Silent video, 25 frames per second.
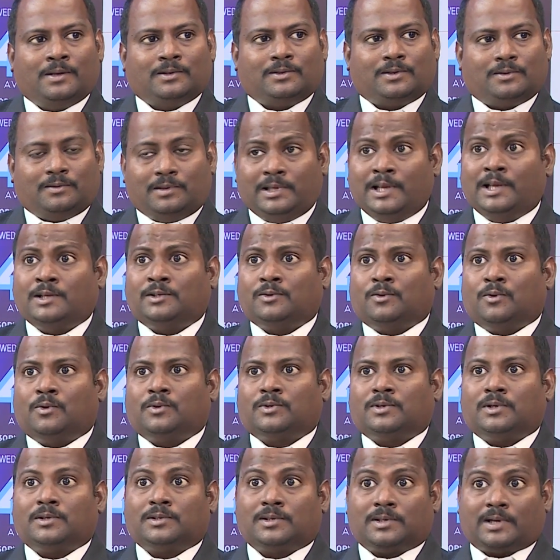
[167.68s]
So these
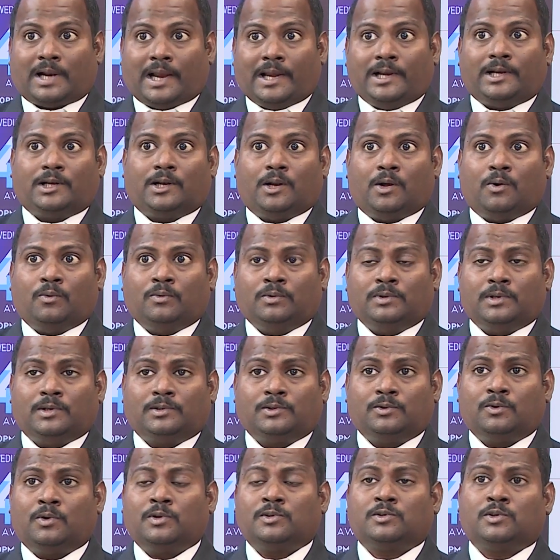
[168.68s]
courses right now the
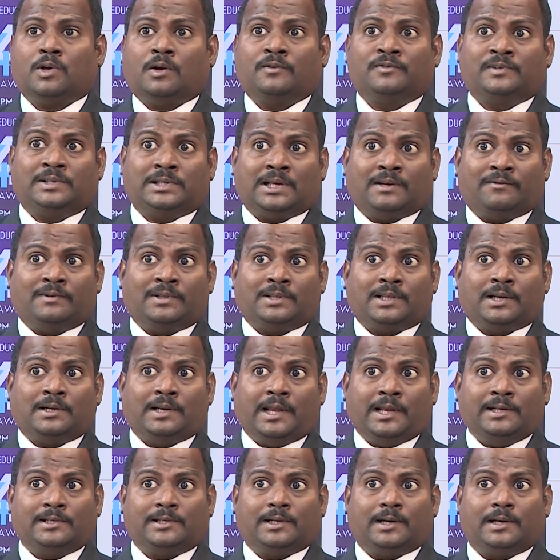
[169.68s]
students of 7th and
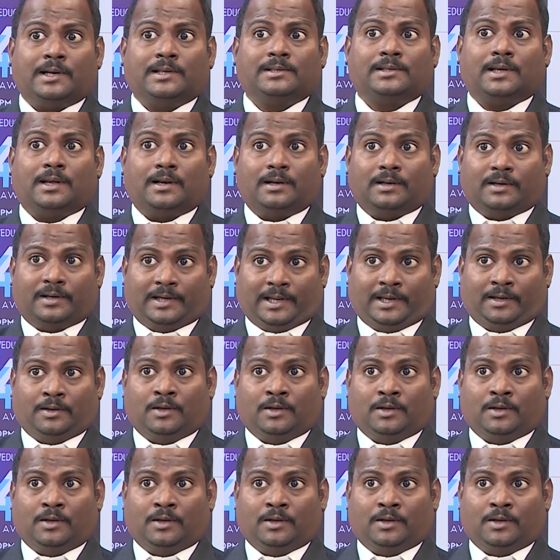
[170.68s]
8th standards are learning.